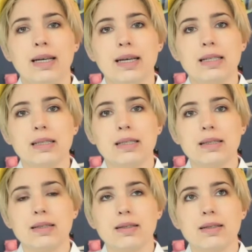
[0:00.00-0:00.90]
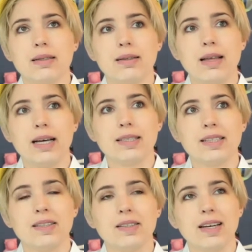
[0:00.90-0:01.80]
is
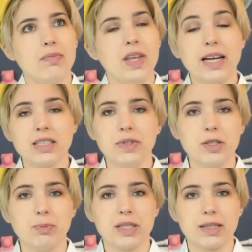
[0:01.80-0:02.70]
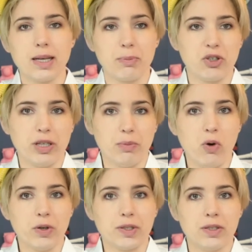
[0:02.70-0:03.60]
that activism is exceptionally
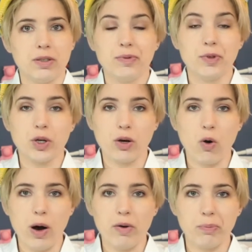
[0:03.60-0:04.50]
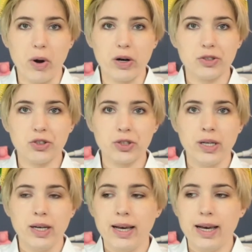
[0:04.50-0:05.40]
important. If you can go out and march
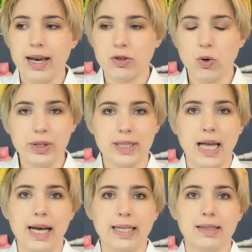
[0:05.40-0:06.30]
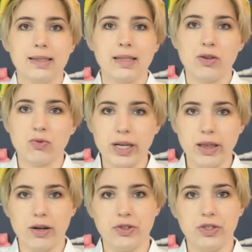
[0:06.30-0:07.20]
and hold signs and write
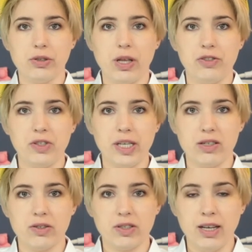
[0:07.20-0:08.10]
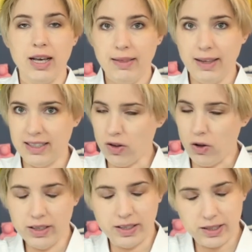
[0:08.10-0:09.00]
letters to your legislators, that is
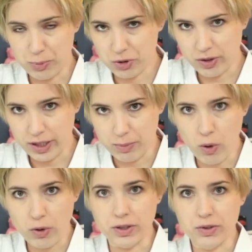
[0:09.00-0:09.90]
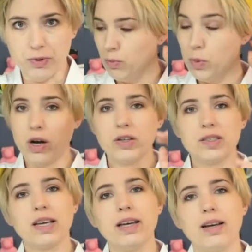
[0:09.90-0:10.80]
all exceptionally important. What
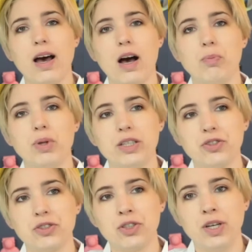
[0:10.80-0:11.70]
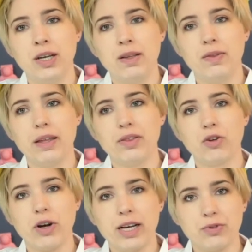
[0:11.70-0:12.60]
arts can accomplish that the
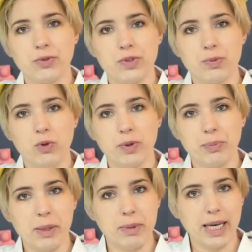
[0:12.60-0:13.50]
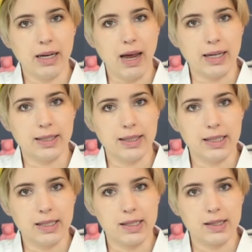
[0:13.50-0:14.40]
grassroots movement maybe cannot
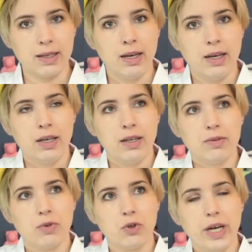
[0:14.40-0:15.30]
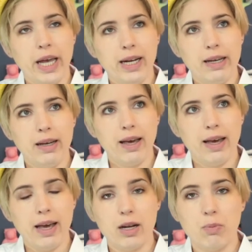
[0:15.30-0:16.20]
is creating
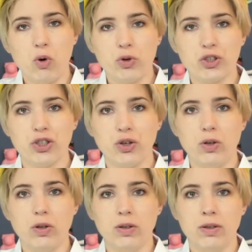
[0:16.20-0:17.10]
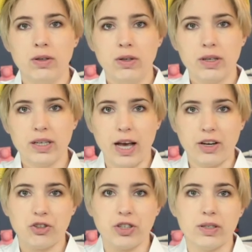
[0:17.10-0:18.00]
an emotional
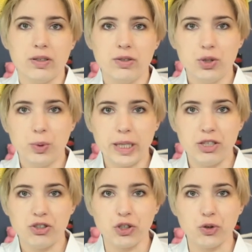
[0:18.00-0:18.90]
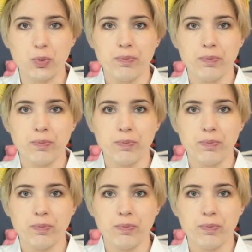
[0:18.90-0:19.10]
connection to an issue.